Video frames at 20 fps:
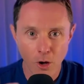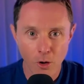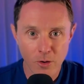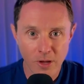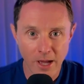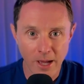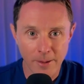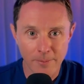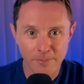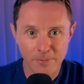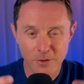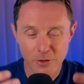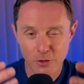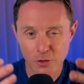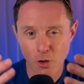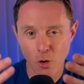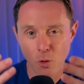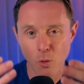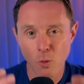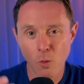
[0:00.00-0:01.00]
Okay,
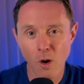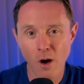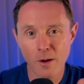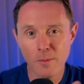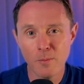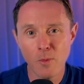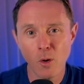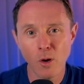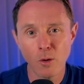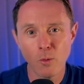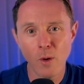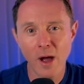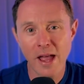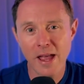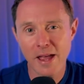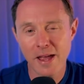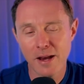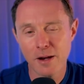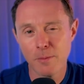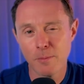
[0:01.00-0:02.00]
so one more
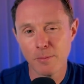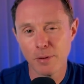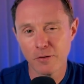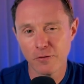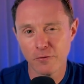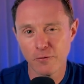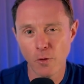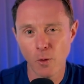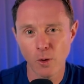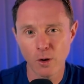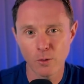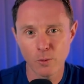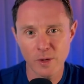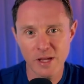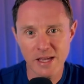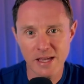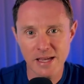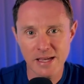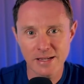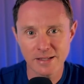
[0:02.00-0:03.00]
weigh-in before
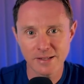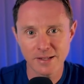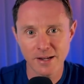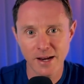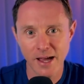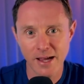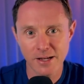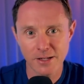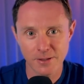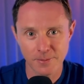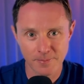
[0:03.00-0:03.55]
we eat tonight.